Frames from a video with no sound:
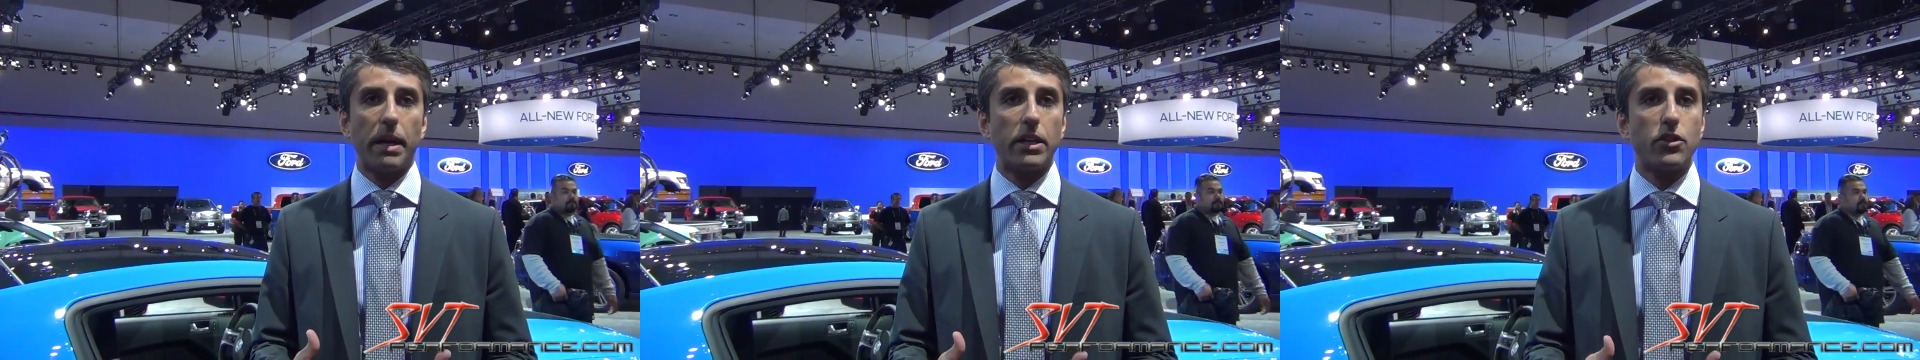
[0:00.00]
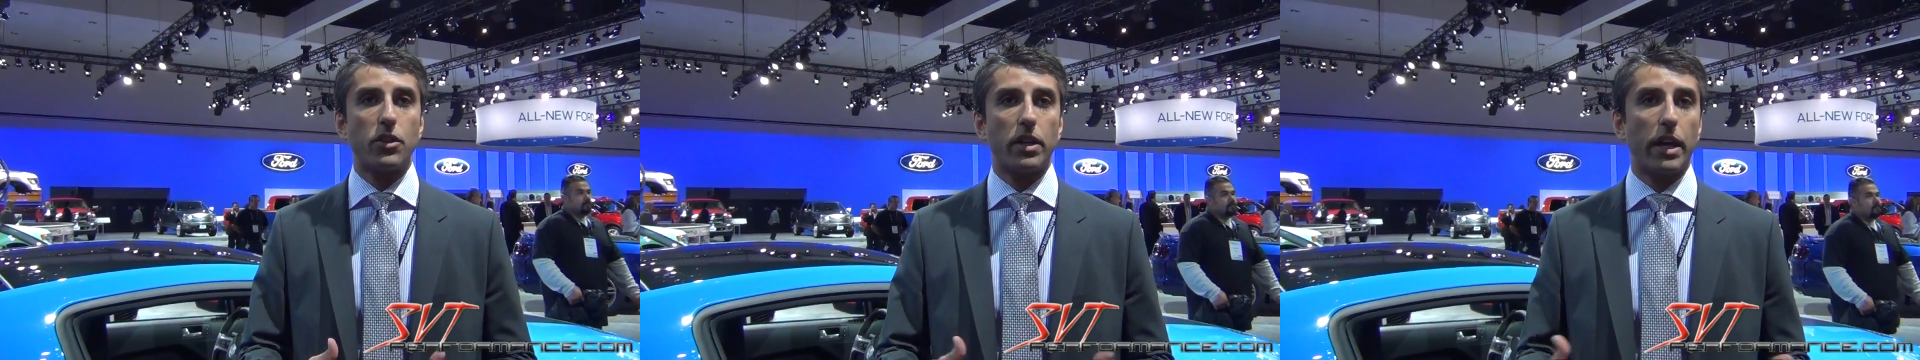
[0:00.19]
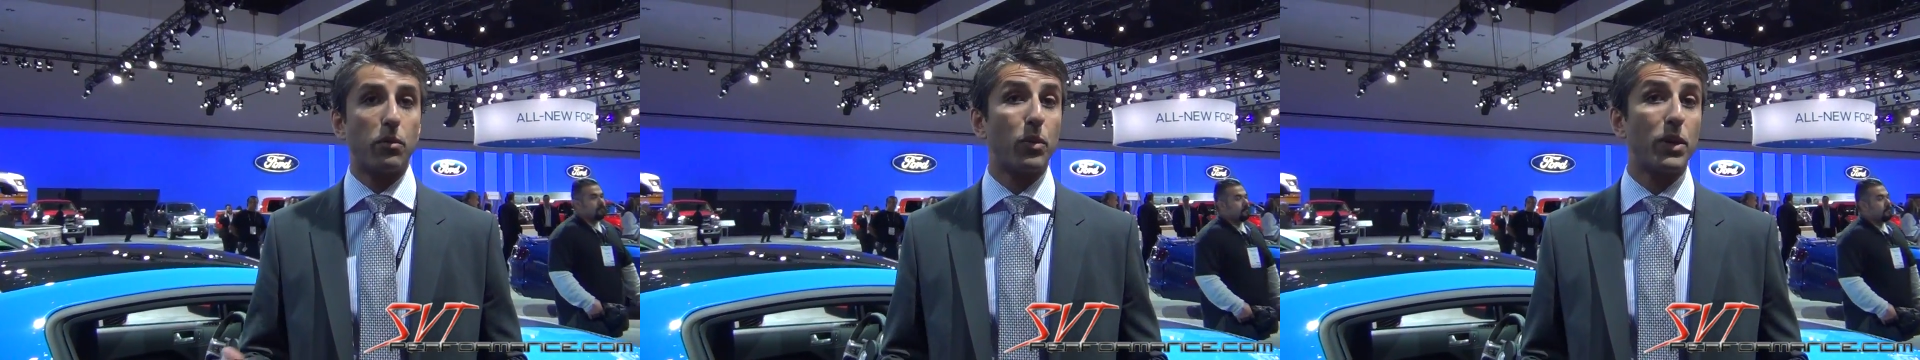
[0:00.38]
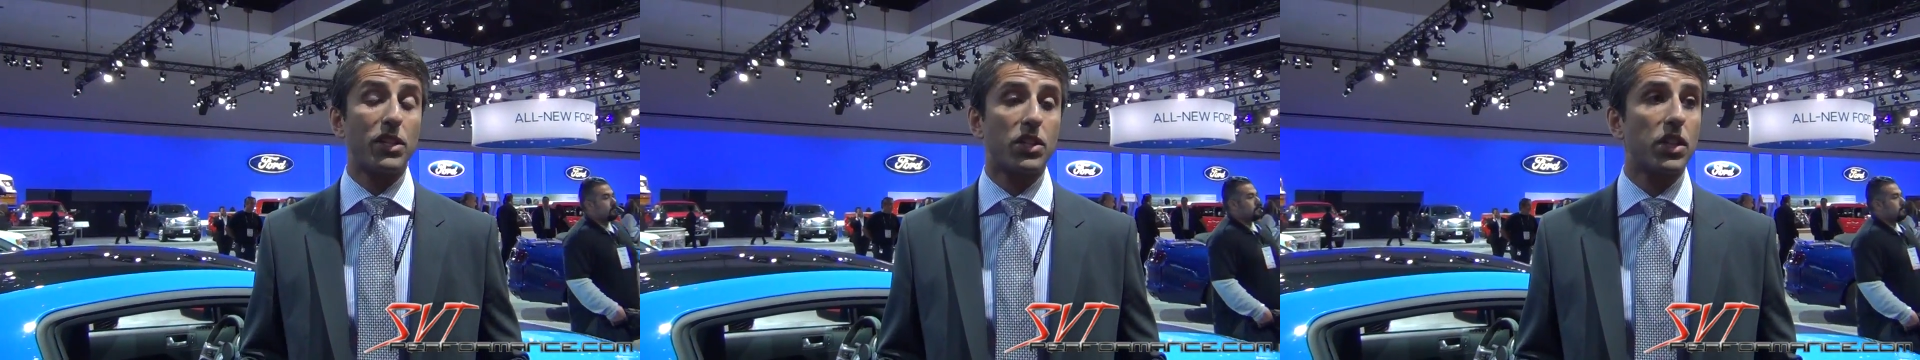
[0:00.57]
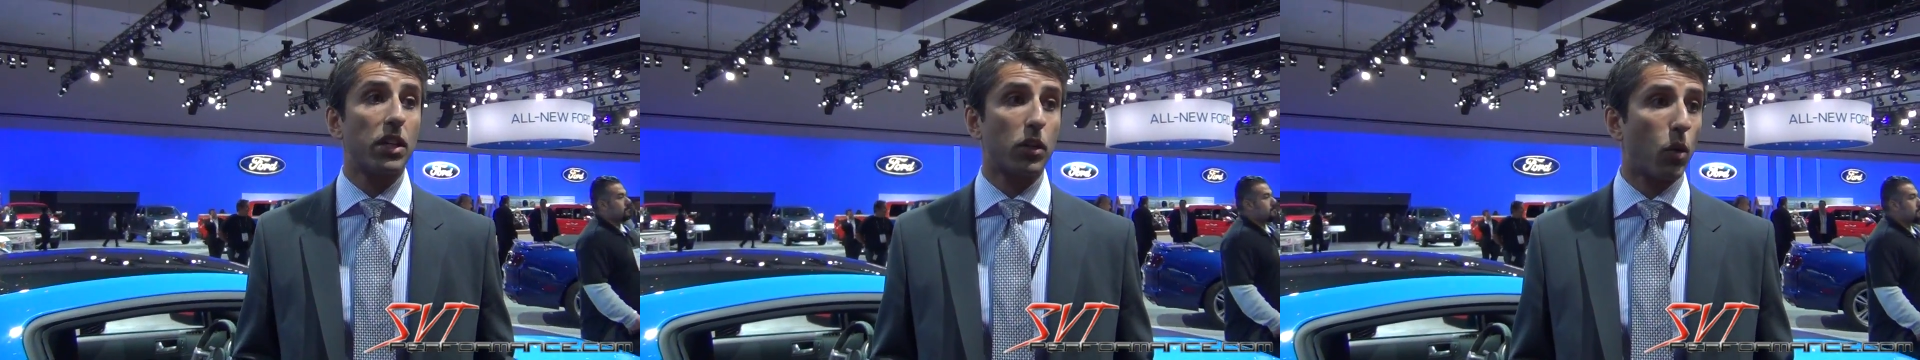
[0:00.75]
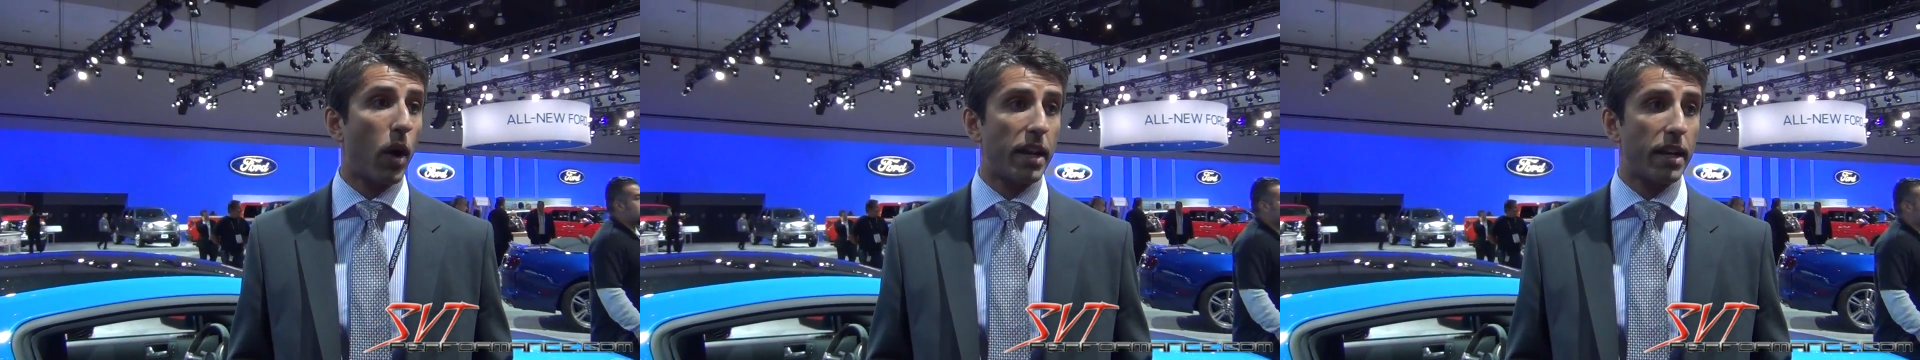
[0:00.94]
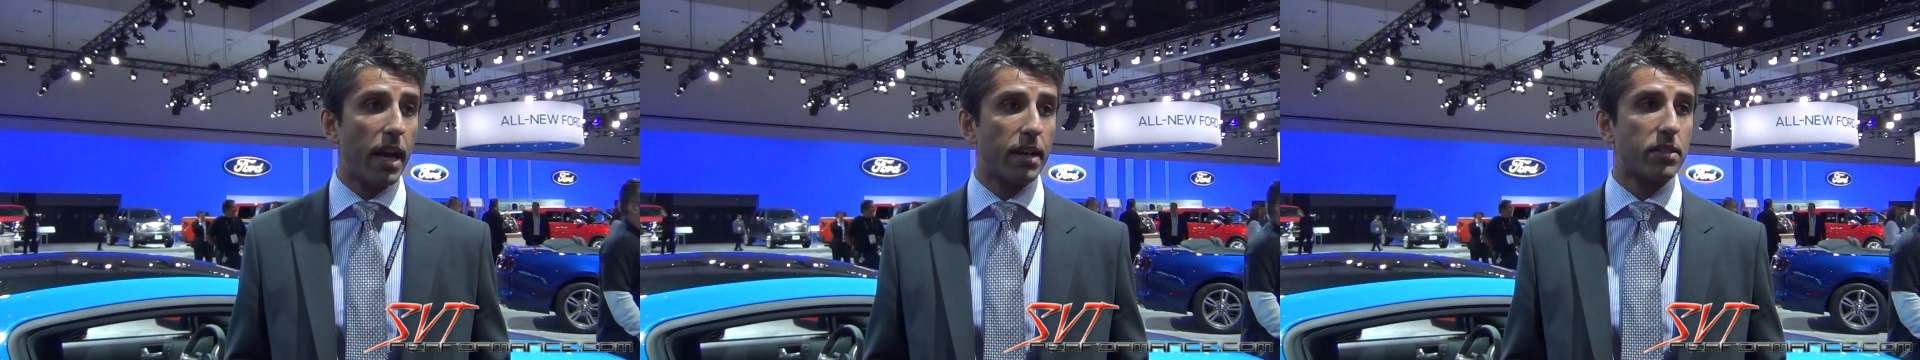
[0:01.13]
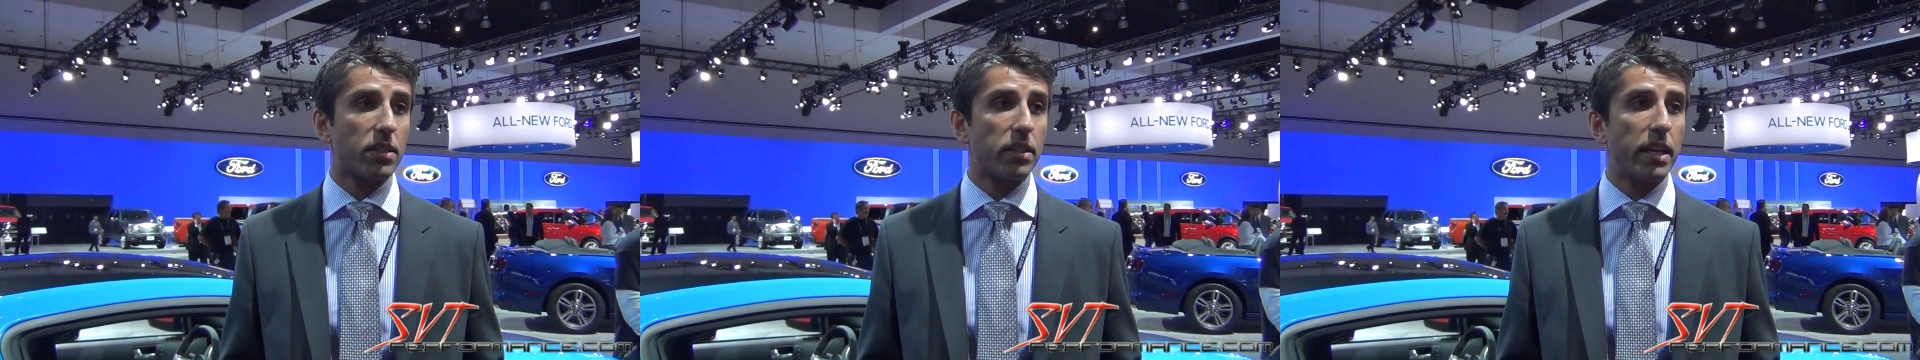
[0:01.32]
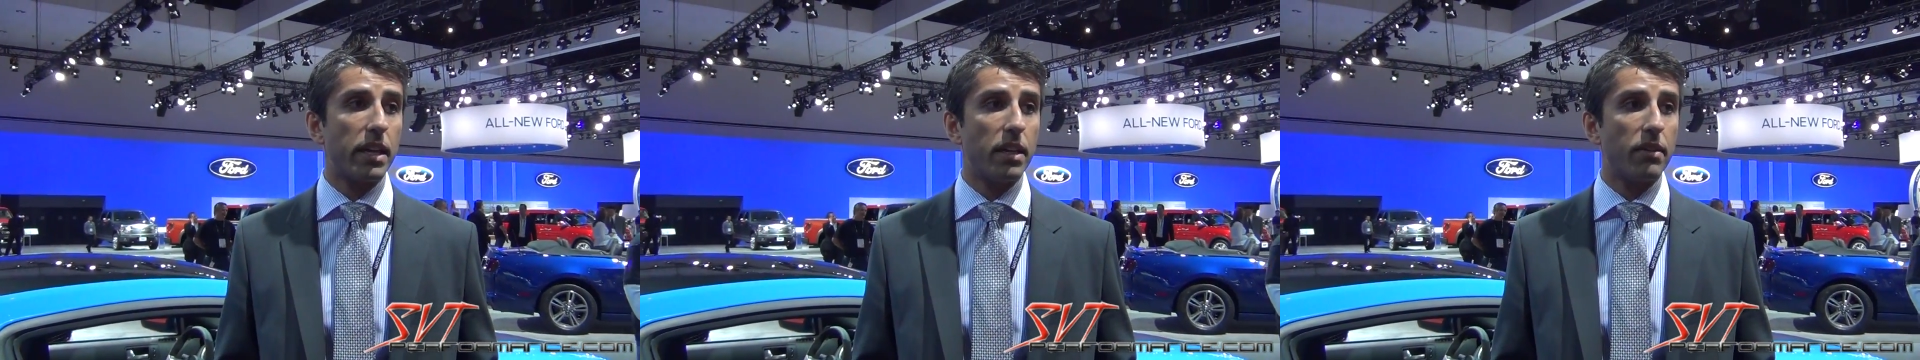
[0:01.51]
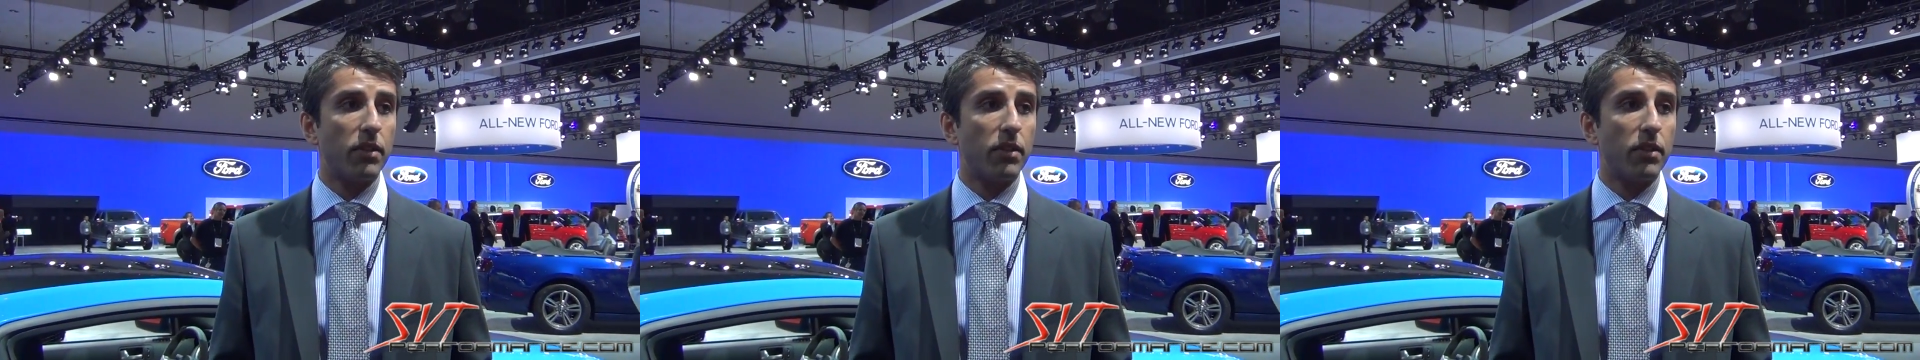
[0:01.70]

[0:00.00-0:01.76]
and we still, quite honestly,